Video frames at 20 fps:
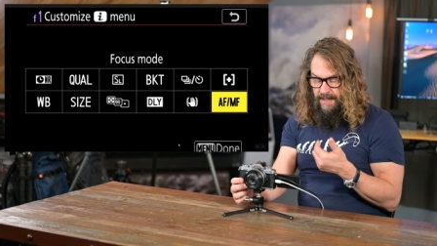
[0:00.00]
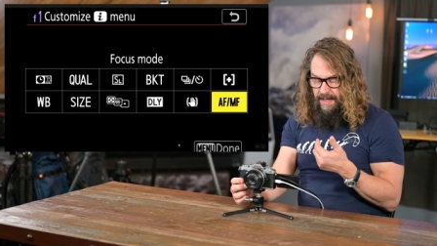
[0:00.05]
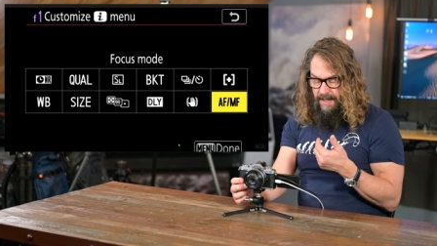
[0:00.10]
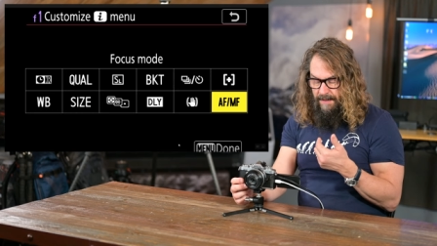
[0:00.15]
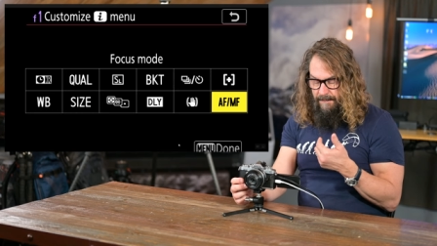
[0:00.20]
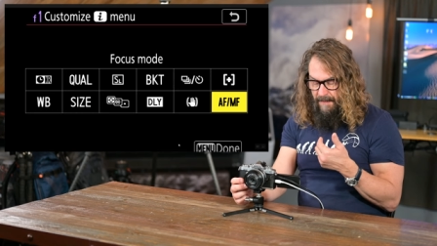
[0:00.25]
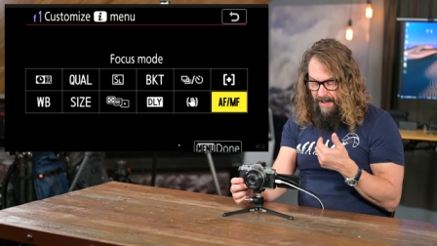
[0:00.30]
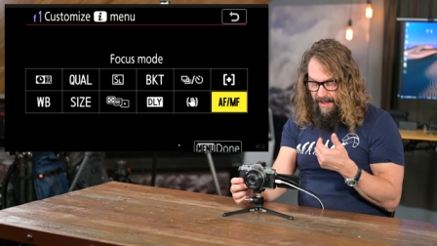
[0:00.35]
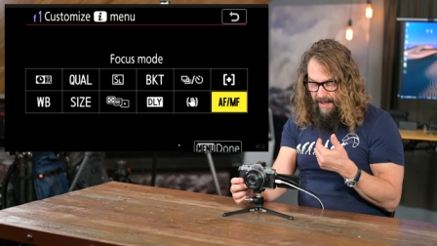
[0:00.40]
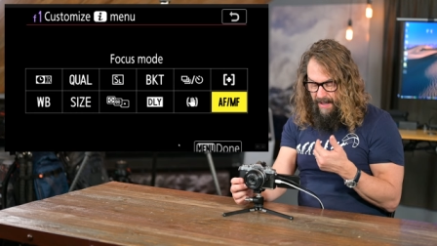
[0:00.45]

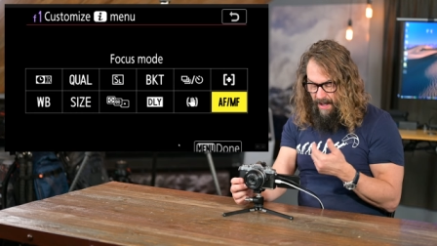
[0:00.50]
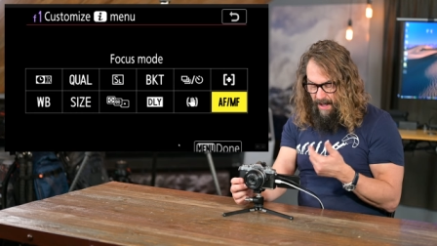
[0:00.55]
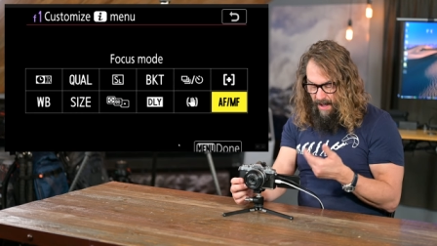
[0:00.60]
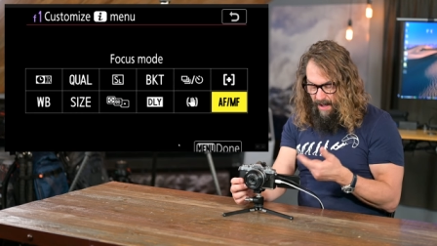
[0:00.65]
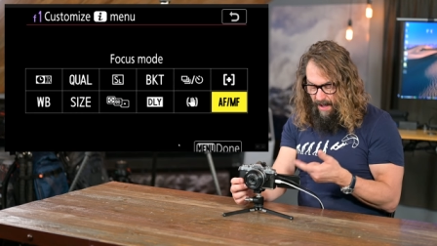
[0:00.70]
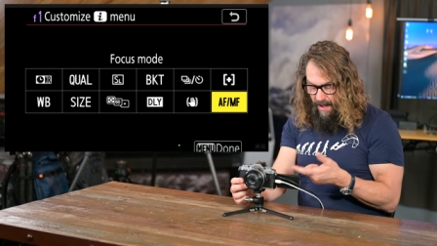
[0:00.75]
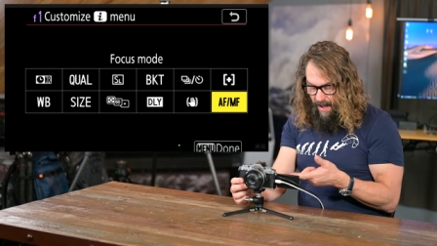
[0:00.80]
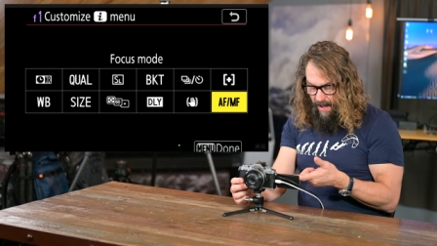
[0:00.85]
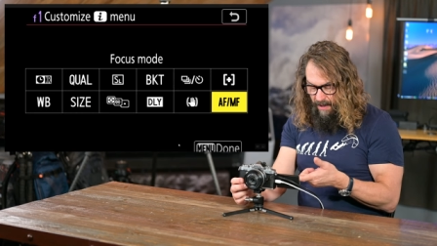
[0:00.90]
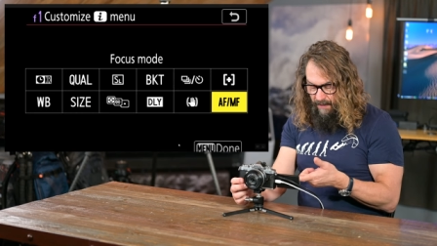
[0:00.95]
and my
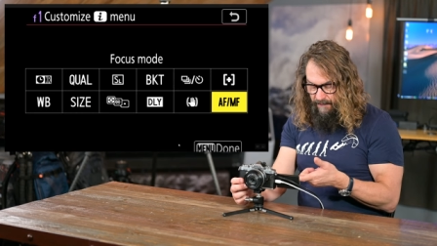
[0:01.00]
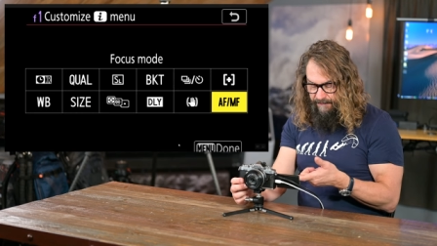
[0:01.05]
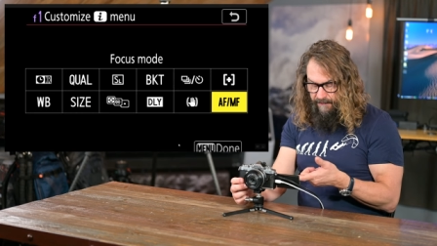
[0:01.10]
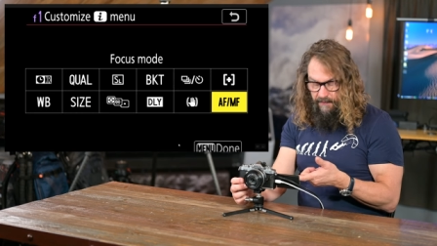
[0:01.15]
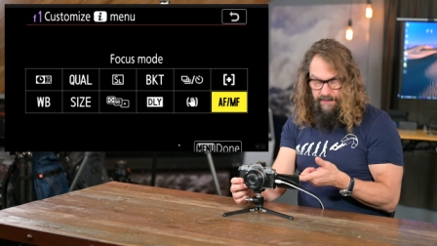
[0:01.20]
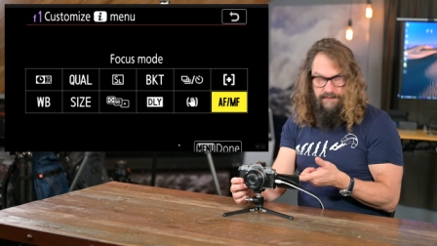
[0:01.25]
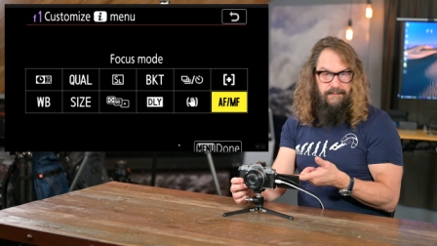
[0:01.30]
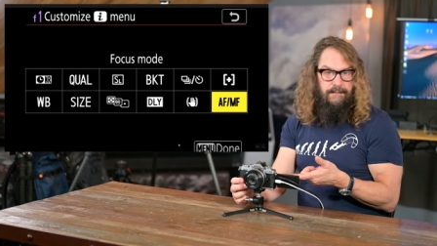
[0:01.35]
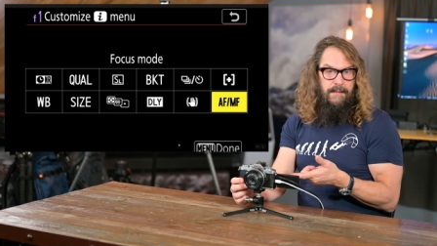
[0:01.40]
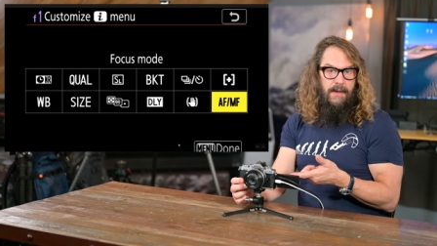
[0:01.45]

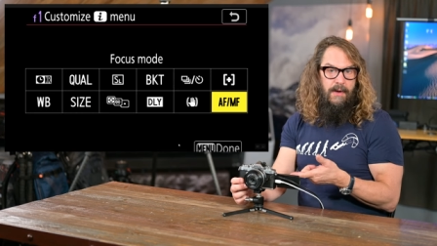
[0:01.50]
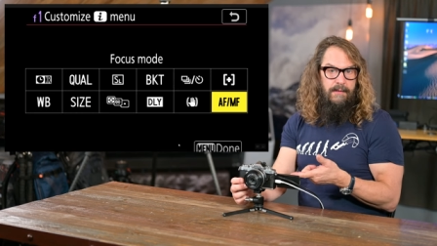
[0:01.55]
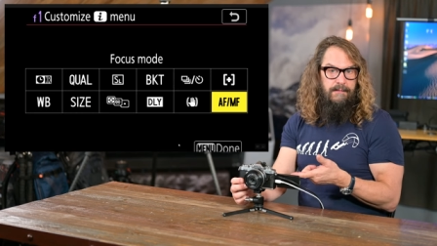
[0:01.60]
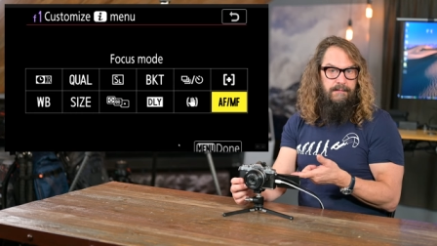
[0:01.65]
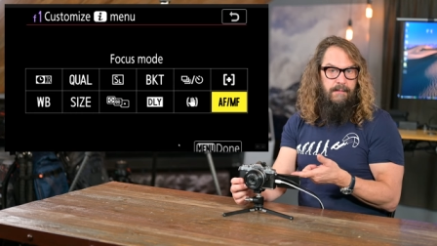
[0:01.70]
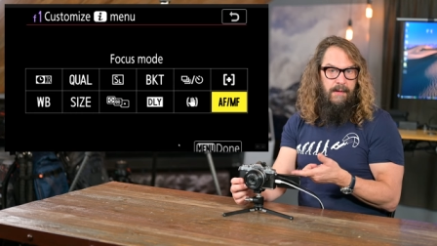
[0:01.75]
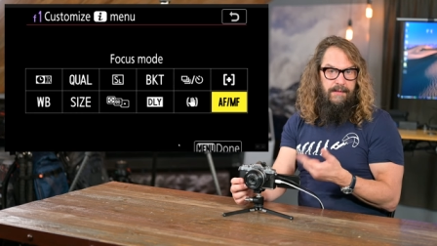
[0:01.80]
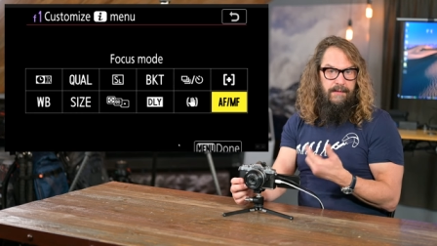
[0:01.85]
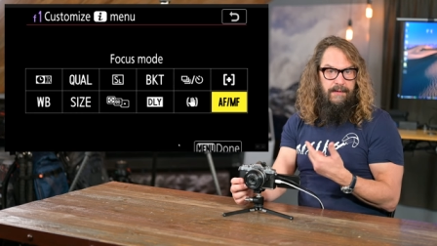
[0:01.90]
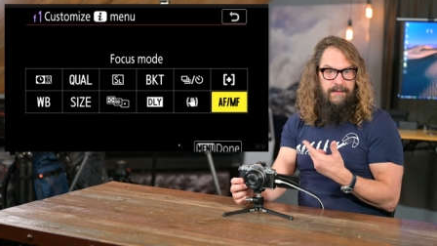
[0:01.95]
autofocus
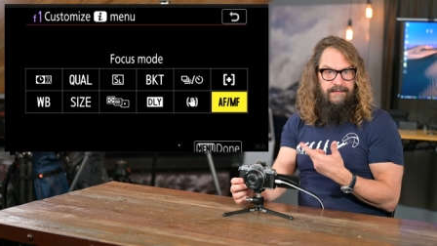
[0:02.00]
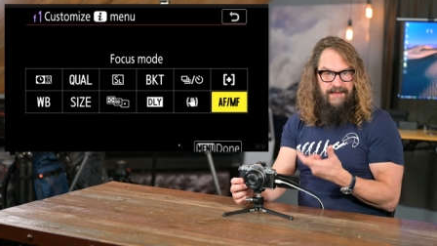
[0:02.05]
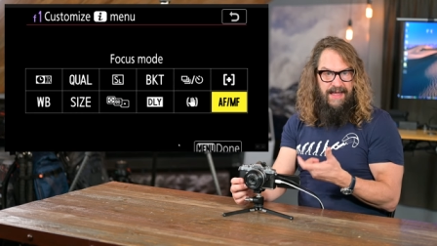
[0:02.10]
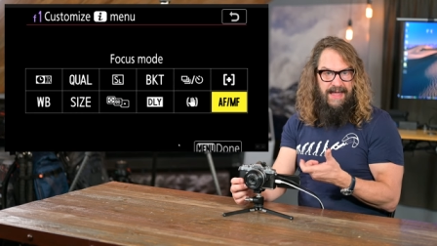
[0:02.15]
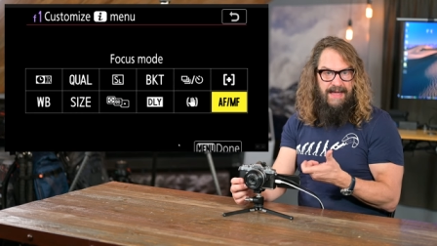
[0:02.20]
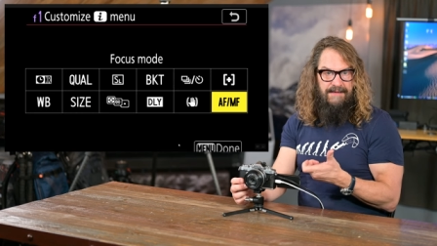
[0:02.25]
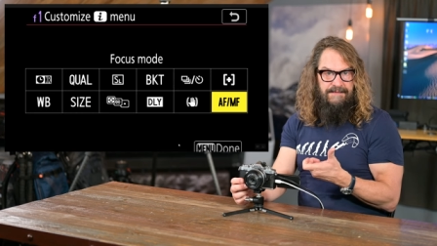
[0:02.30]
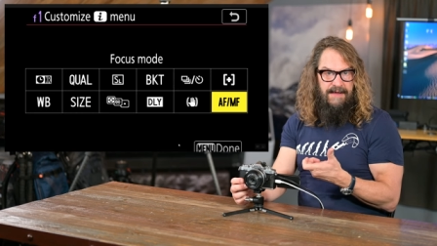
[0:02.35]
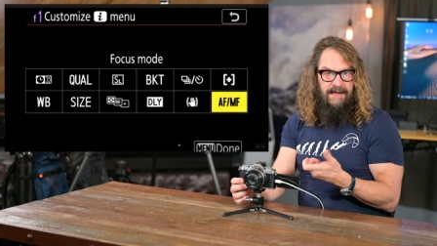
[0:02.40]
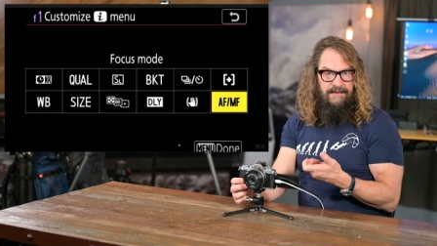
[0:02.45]
mode, whether it's
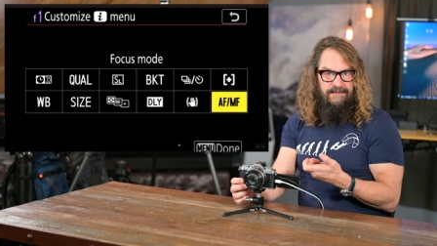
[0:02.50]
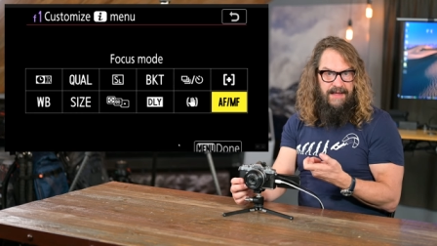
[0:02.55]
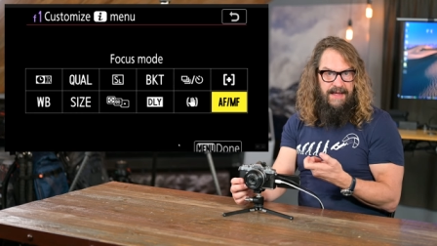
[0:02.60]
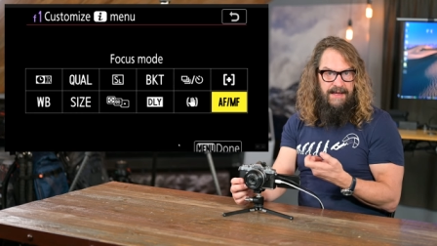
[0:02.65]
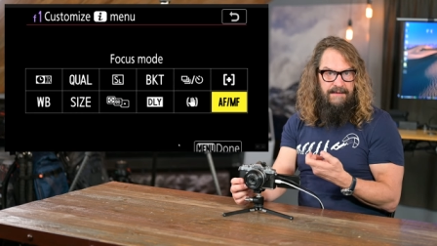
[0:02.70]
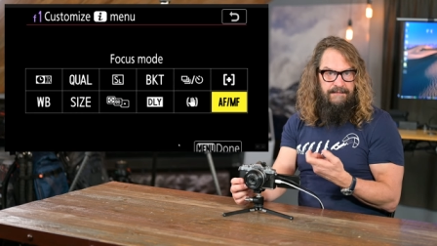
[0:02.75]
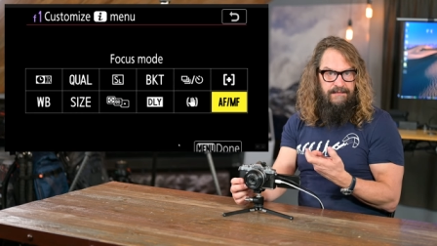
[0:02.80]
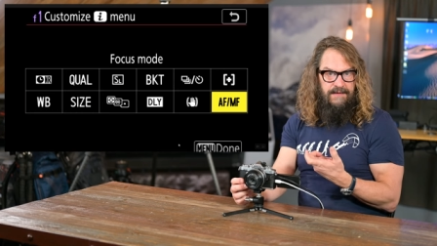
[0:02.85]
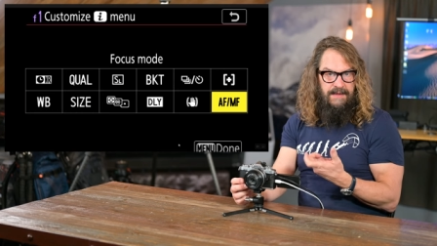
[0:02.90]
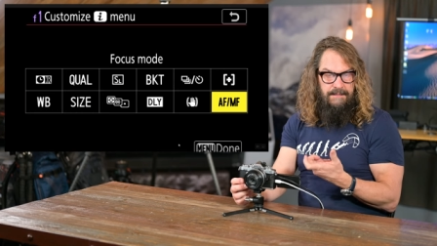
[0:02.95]
A F S,
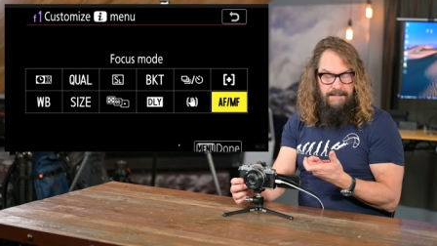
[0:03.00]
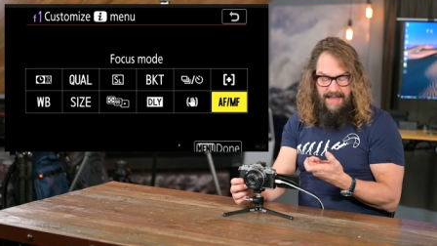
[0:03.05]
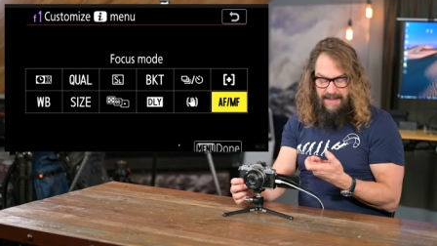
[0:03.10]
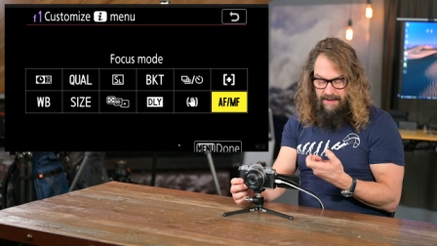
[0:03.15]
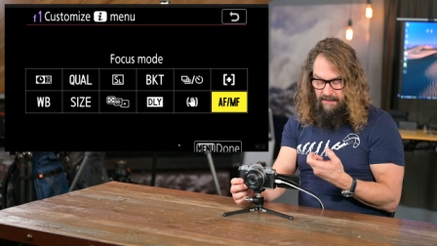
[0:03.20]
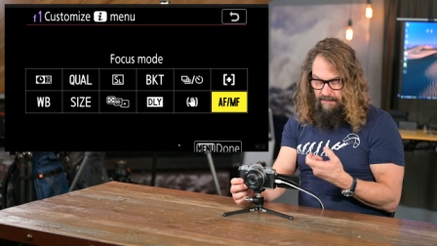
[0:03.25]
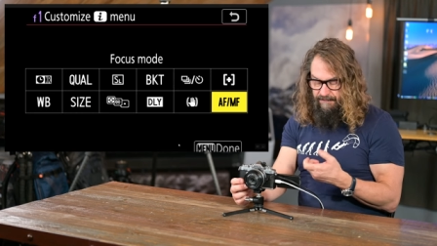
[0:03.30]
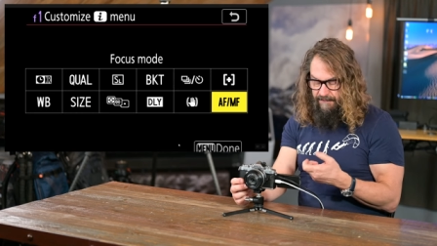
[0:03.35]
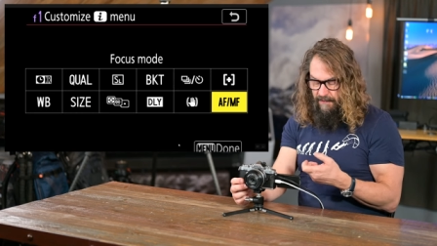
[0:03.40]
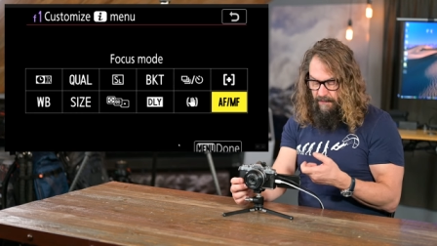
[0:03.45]
A F C,
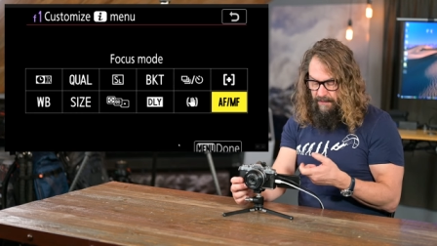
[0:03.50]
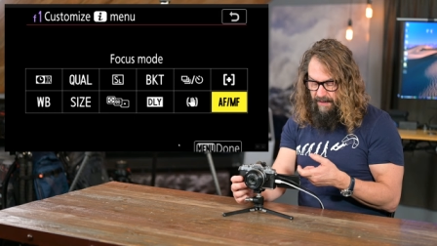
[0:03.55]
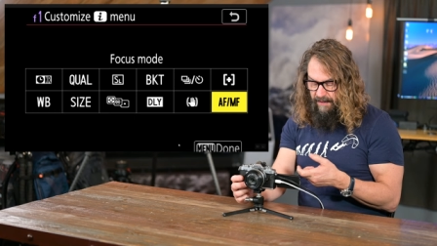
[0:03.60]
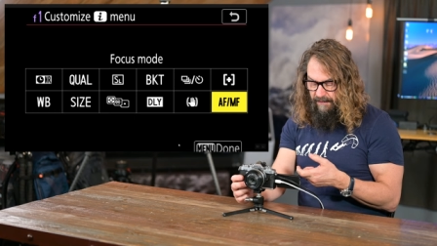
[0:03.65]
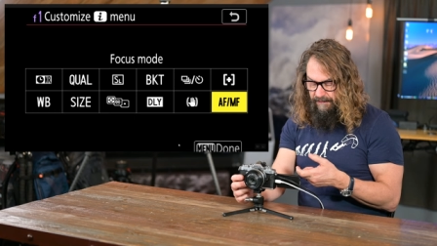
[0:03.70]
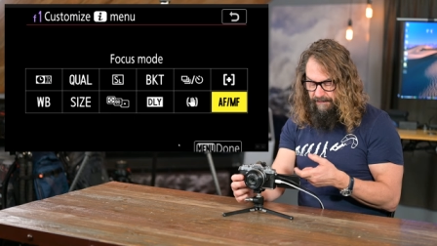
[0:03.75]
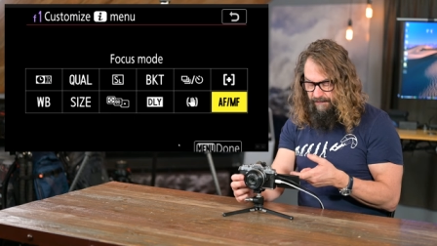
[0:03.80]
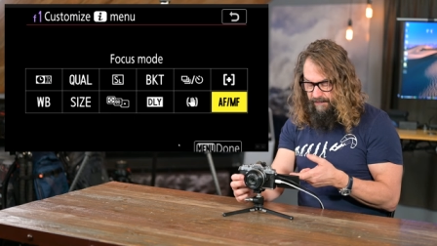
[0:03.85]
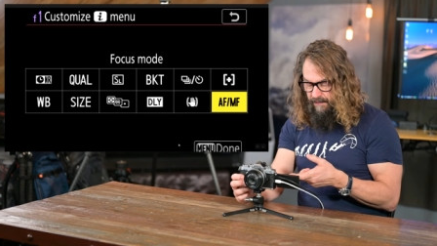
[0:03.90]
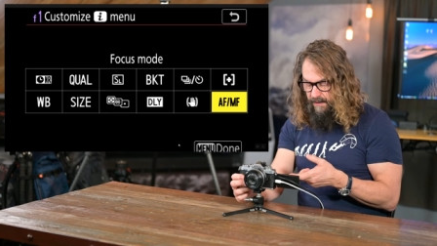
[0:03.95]
manual
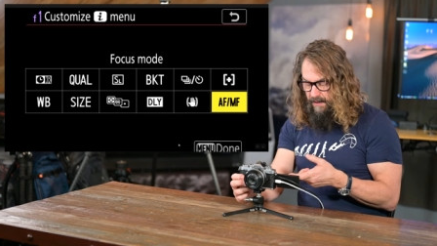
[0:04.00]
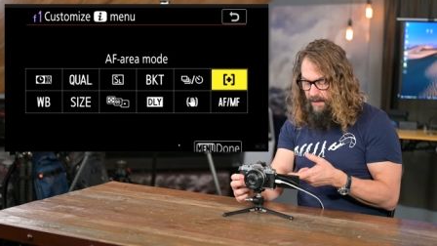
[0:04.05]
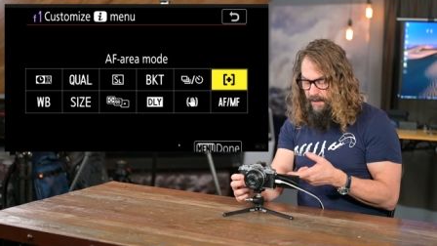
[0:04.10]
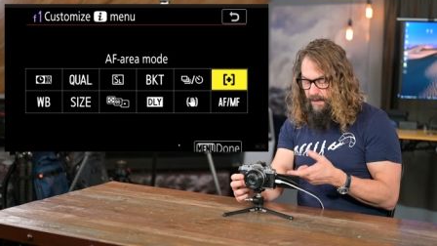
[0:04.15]
focus,